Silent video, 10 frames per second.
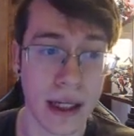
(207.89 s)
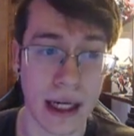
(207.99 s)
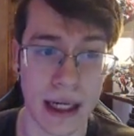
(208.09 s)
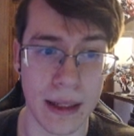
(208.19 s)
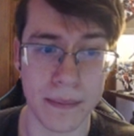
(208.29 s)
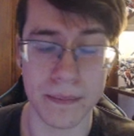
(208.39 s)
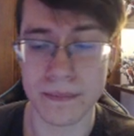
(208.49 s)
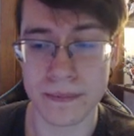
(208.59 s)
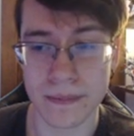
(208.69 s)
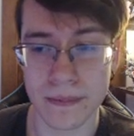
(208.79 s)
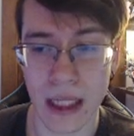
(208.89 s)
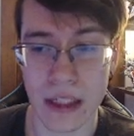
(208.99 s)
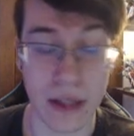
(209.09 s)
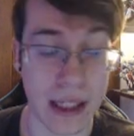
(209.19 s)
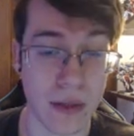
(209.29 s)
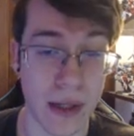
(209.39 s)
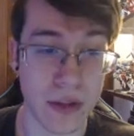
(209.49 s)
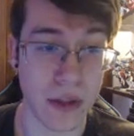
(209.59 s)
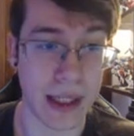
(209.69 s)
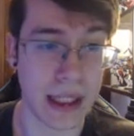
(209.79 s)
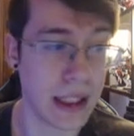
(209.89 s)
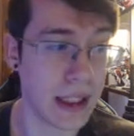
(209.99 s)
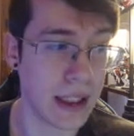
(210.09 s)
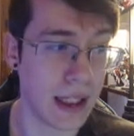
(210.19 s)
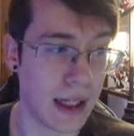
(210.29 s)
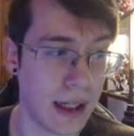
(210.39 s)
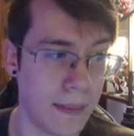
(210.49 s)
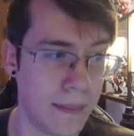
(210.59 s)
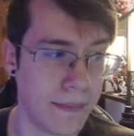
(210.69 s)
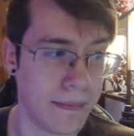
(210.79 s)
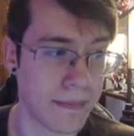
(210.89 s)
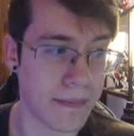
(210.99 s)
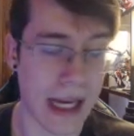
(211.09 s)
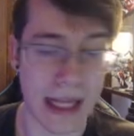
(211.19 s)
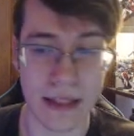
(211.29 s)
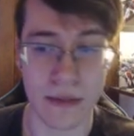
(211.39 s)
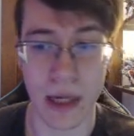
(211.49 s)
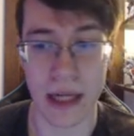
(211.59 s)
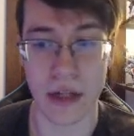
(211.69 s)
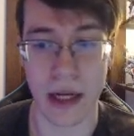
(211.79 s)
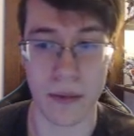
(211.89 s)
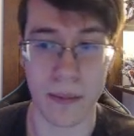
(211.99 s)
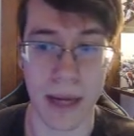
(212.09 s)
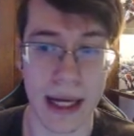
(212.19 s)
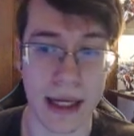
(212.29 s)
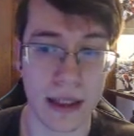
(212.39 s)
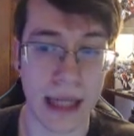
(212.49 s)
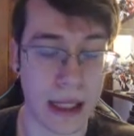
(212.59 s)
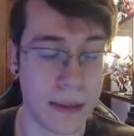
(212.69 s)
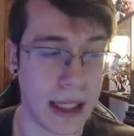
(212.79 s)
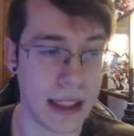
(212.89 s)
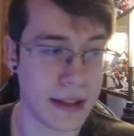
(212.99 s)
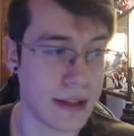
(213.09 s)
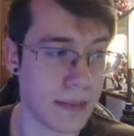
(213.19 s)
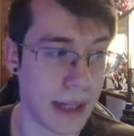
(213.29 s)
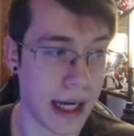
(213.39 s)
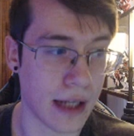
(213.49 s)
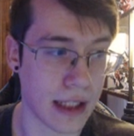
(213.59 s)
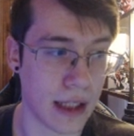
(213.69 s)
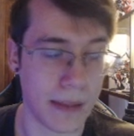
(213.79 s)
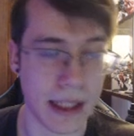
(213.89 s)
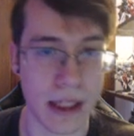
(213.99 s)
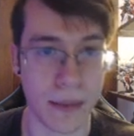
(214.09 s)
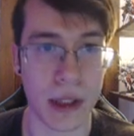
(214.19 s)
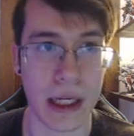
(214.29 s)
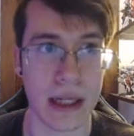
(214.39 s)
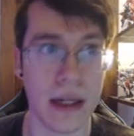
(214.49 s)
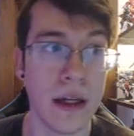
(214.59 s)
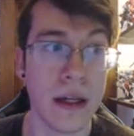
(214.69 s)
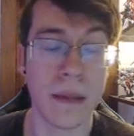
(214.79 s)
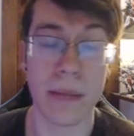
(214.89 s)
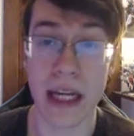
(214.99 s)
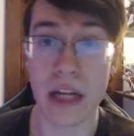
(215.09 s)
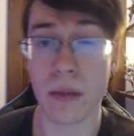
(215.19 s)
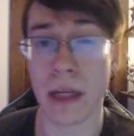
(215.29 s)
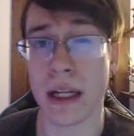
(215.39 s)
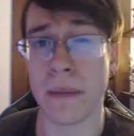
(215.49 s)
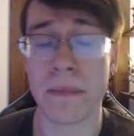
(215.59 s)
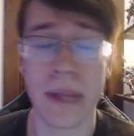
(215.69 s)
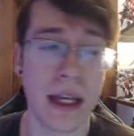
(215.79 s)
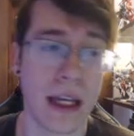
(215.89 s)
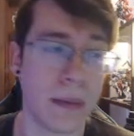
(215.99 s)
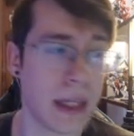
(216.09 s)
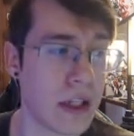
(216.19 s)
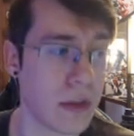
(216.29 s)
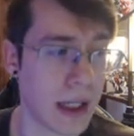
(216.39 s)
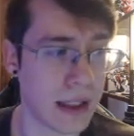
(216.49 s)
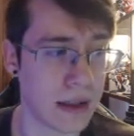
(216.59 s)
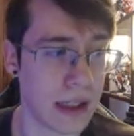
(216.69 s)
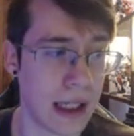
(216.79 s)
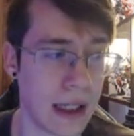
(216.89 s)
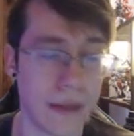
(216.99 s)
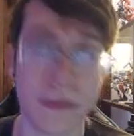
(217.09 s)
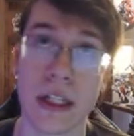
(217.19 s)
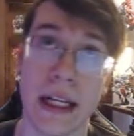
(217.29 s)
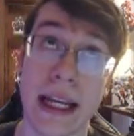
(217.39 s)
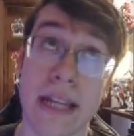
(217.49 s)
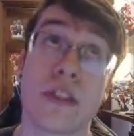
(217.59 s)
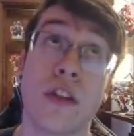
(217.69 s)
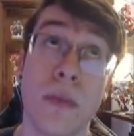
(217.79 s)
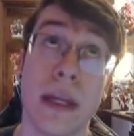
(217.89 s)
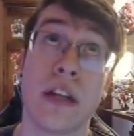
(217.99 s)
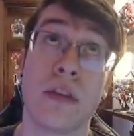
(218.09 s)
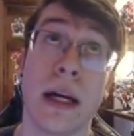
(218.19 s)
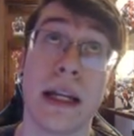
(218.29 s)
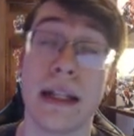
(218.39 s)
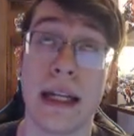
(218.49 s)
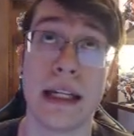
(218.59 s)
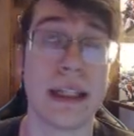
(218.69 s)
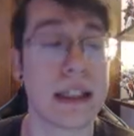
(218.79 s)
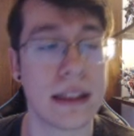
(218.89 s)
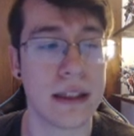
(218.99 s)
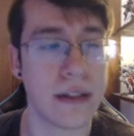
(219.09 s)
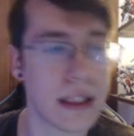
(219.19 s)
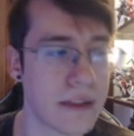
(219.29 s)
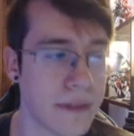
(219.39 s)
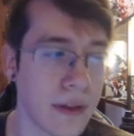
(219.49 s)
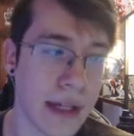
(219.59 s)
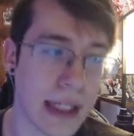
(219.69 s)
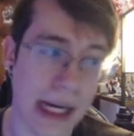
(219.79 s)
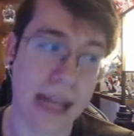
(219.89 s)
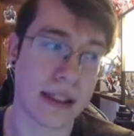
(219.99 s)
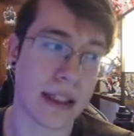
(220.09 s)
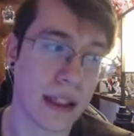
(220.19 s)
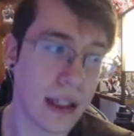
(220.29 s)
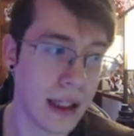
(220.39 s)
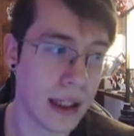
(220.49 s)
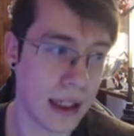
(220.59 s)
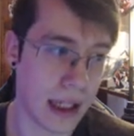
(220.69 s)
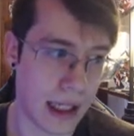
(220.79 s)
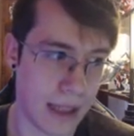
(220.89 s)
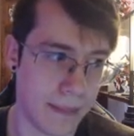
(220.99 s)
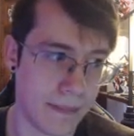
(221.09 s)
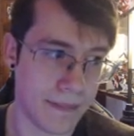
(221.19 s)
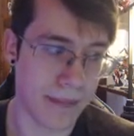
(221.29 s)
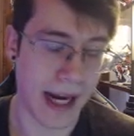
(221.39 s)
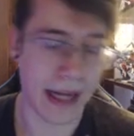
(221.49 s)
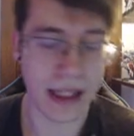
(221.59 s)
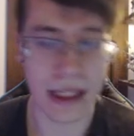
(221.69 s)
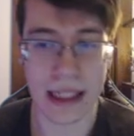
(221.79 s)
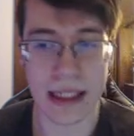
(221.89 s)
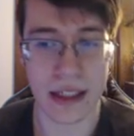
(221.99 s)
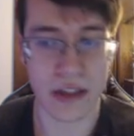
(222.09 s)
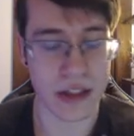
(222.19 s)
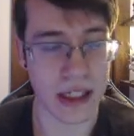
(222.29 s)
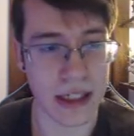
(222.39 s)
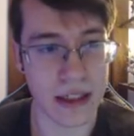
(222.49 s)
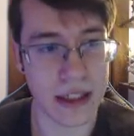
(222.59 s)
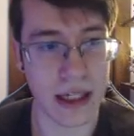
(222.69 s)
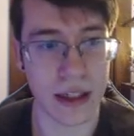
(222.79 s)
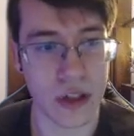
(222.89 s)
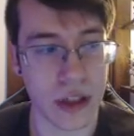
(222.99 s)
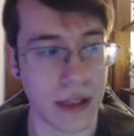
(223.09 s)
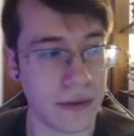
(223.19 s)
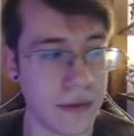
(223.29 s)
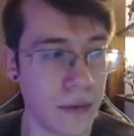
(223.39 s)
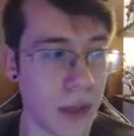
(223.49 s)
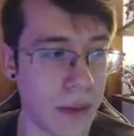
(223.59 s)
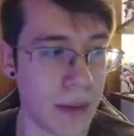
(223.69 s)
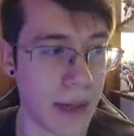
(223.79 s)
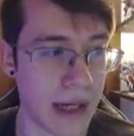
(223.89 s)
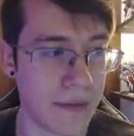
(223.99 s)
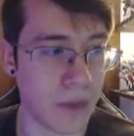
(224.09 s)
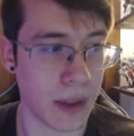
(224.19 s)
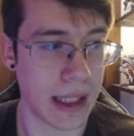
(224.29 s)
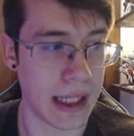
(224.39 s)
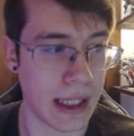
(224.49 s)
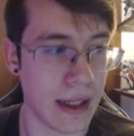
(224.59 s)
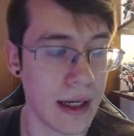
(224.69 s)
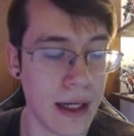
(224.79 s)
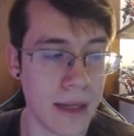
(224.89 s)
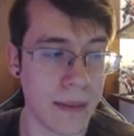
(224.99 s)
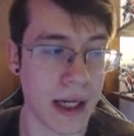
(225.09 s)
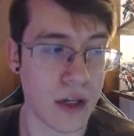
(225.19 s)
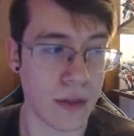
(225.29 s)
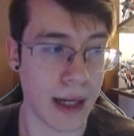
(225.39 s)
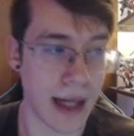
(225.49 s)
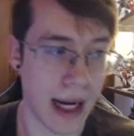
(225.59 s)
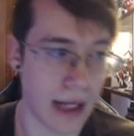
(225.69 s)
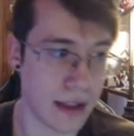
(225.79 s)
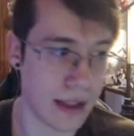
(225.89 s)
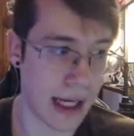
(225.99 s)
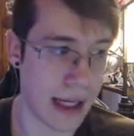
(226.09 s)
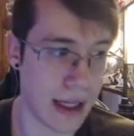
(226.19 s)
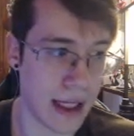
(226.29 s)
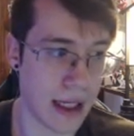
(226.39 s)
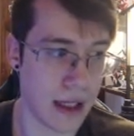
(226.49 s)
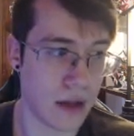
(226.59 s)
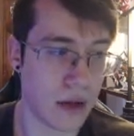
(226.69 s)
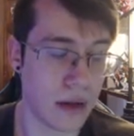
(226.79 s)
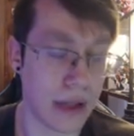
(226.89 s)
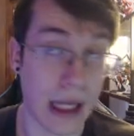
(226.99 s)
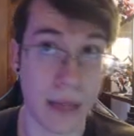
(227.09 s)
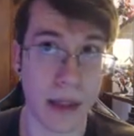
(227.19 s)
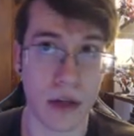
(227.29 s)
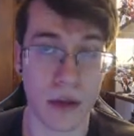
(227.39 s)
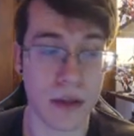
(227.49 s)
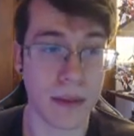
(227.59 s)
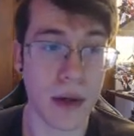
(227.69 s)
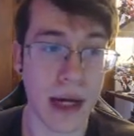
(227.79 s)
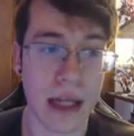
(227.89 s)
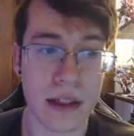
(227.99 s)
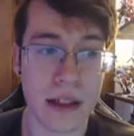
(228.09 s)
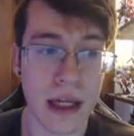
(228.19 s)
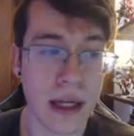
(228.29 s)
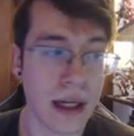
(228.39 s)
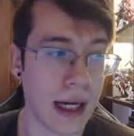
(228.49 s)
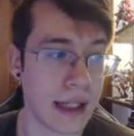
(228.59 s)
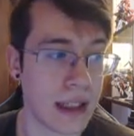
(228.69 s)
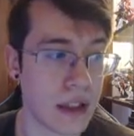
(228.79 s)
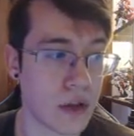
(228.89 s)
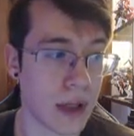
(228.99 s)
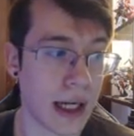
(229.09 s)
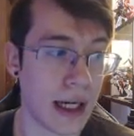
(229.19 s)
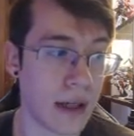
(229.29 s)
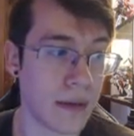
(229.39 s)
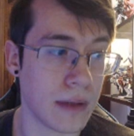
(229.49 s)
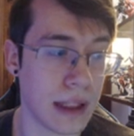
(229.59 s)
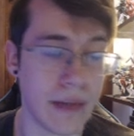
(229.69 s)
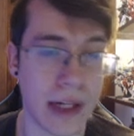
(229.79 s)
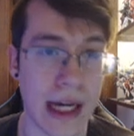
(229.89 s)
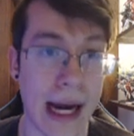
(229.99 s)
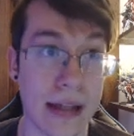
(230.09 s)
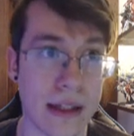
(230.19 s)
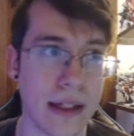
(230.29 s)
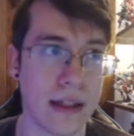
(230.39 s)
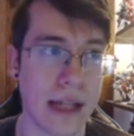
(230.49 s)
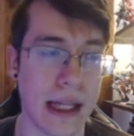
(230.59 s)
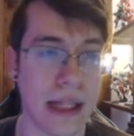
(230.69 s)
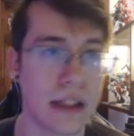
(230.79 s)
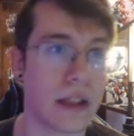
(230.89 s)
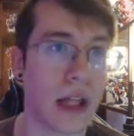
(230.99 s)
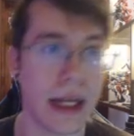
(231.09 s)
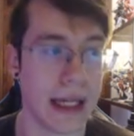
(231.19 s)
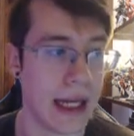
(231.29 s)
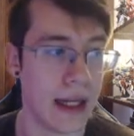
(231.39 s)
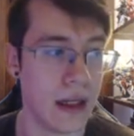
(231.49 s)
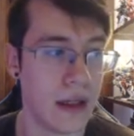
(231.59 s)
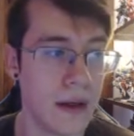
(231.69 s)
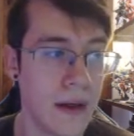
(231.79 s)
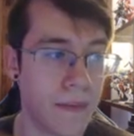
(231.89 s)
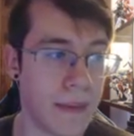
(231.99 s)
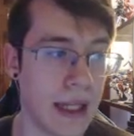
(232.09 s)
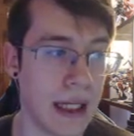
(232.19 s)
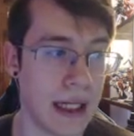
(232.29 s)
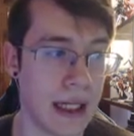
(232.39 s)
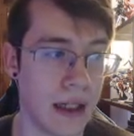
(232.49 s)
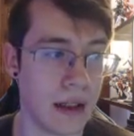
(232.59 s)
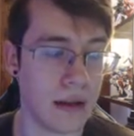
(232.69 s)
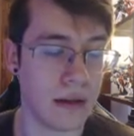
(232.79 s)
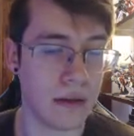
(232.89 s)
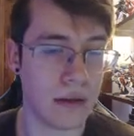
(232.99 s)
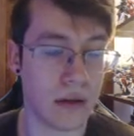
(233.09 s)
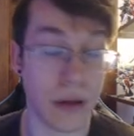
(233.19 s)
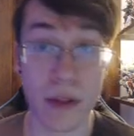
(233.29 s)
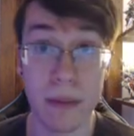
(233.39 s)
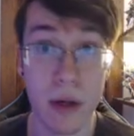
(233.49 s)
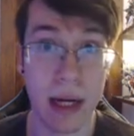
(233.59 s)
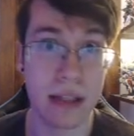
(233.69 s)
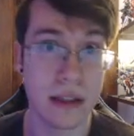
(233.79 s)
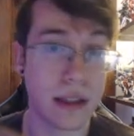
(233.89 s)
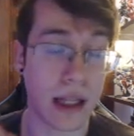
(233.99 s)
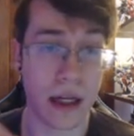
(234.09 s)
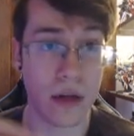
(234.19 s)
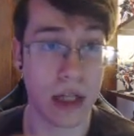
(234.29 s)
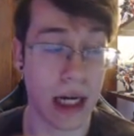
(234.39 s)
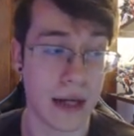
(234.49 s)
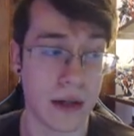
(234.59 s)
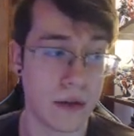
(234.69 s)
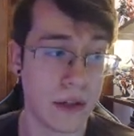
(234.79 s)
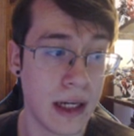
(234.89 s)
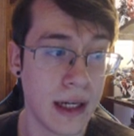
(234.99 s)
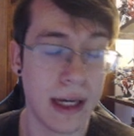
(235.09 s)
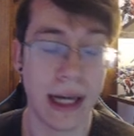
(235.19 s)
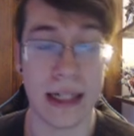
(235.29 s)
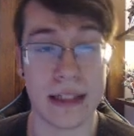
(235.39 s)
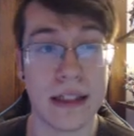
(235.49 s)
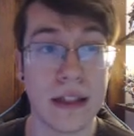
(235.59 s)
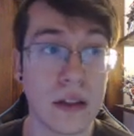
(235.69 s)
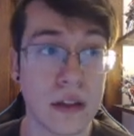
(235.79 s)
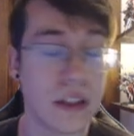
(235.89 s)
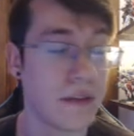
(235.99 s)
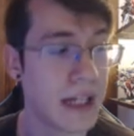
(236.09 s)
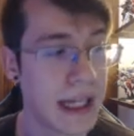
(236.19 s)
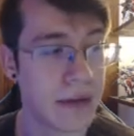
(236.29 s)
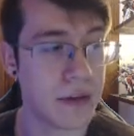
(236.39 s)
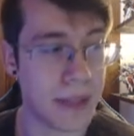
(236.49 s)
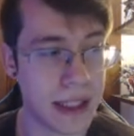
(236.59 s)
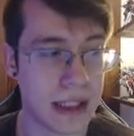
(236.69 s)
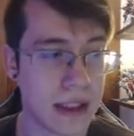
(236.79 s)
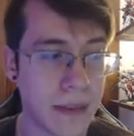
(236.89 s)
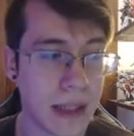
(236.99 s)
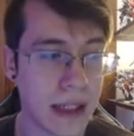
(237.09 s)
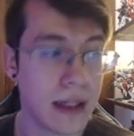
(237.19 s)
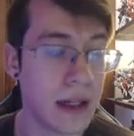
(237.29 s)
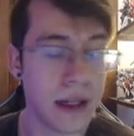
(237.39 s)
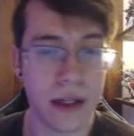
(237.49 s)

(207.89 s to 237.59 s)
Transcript: So that's what I was doing. And when I took out my Gallantmons, my Chaos Gallantmons, I put in Megidramon and the Megidramon, sorry, EX2 Megidramon, and it doesn't feel fantastic. I think that deck is just gonna sit on the shelf while we wait for the Megidramon Ace and the Gallantmon Crimson Mode Ace. I did try leaving it as it is and then slotting in the Crimson Mode Aces and the new Takatos, and it still just felt like it was missing something.